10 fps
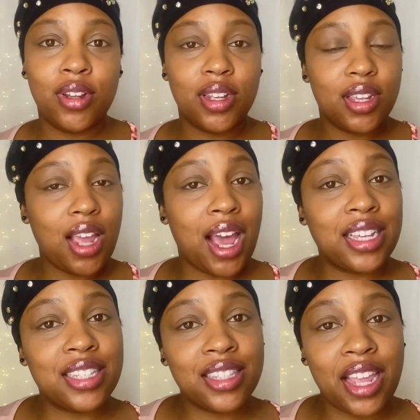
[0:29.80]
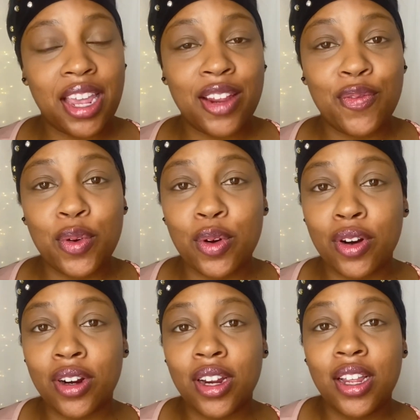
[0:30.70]
guys stayed
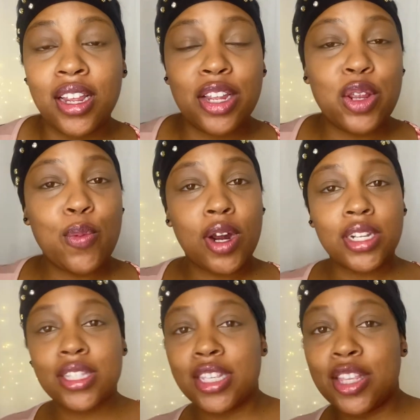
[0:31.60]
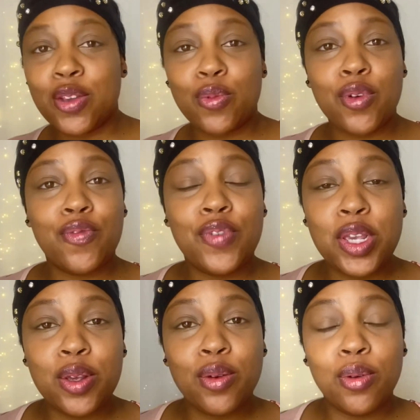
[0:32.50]
for, you want to see the
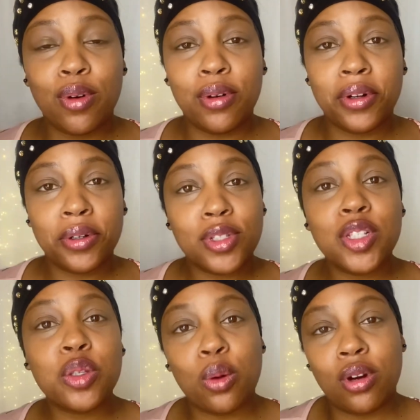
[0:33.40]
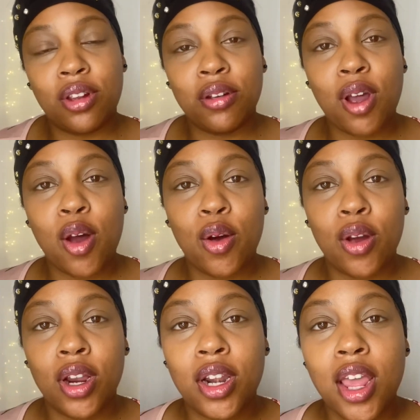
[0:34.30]
review or tutorial
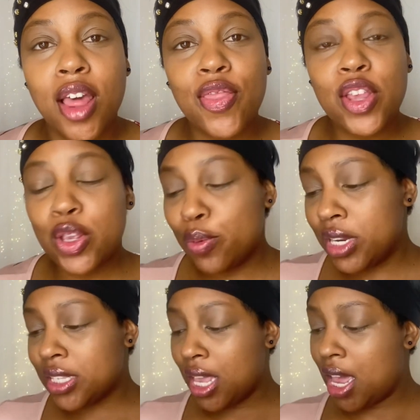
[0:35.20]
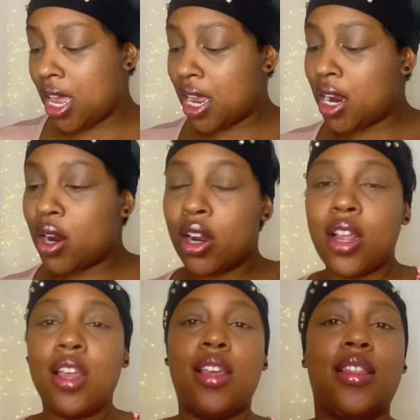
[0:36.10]
on the Unice hair.
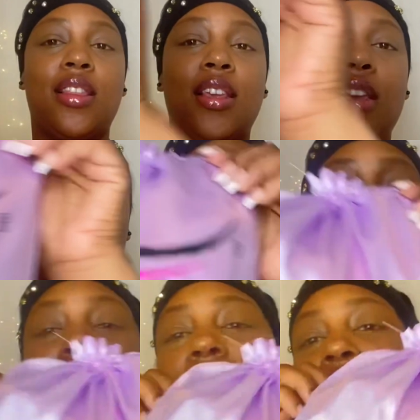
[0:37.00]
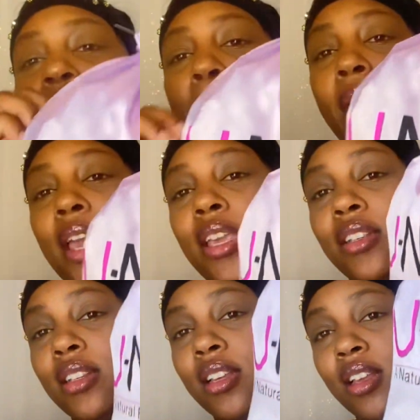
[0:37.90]
And this is the
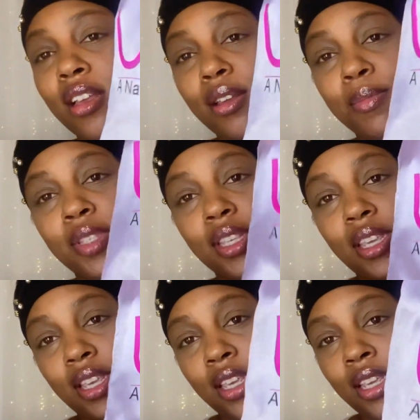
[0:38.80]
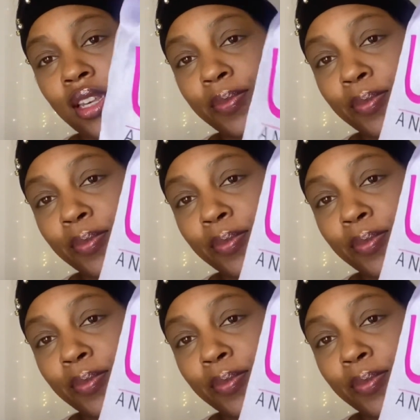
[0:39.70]
package it comes in.